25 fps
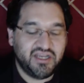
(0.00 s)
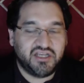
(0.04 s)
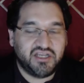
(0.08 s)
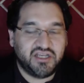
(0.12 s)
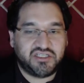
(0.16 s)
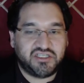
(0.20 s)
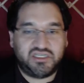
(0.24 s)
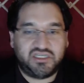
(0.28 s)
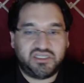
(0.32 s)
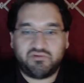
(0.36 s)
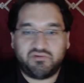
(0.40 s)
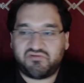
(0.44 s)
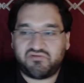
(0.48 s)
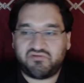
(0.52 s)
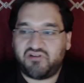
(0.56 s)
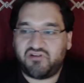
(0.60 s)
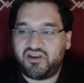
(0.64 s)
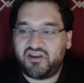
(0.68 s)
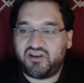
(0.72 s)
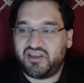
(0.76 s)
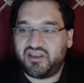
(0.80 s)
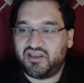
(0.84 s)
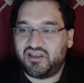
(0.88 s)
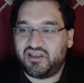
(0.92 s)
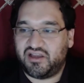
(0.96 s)
She was
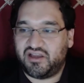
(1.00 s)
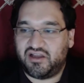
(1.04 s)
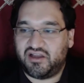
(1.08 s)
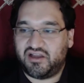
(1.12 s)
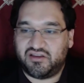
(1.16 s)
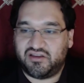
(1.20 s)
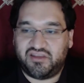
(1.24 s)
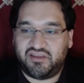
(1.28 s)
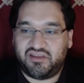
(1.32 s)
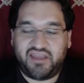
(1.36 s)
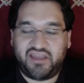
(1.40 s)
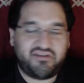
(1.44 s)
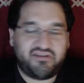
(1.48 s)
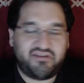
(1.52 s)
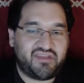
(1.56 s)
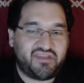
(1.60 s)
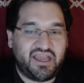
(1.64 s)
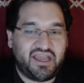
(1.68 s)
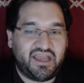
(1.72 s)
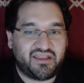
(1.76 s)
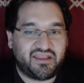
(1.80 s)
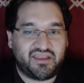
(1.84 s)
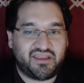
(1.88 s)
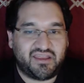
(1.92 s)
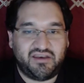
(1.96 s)
running data
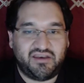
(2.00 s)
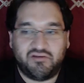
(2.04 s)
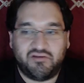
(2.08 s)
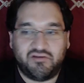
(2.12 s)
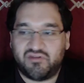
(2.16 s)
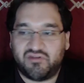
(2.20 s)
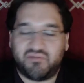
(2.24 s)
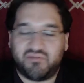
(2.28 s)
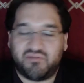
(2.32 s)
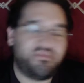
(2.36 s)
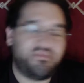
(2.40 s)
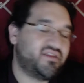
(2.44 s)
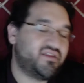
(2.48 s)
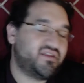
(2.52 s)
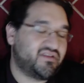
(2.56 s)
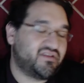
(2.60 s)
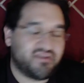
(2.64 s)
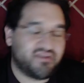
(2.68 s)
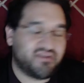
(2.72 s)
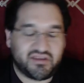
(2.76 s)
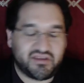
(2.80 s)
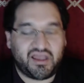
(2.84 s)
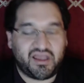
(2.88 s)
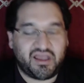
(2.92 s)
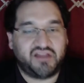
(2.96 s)
sets and doing some
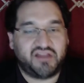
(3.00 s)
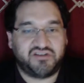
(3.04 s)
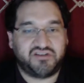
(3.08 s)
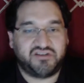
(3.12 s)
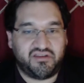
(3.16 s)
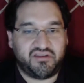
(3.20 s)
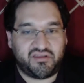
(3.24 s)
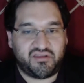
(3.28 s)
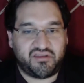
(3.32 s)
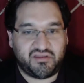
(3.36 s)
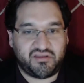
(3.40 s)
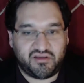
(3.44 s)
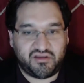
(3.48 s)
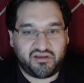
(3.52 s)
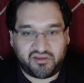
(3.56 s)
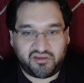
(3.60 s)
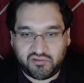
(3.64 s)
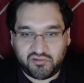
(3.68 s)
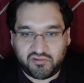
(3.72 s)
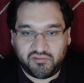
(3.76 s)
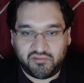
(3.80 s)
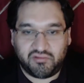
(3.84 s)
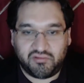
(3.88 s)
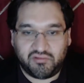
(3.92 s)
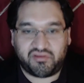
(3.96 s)
business intelligence
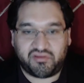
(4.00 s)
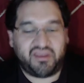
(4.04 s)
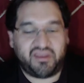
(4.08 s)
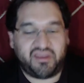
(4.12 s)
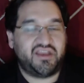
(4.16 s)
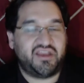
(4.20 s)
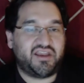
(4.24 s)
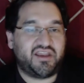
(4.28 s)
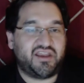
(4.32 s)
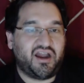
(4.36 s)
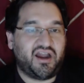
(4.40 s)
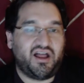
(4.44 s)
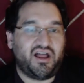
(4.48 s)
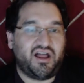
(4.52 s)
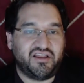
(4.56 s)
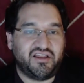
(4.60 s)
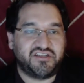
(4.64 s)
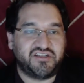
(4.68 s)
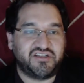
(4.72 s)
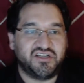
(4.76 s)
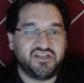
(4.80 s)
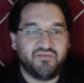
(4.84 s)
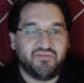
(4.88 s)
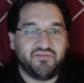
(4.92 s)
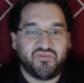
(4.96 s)
tools in
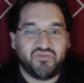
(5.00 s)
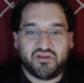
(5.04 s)
college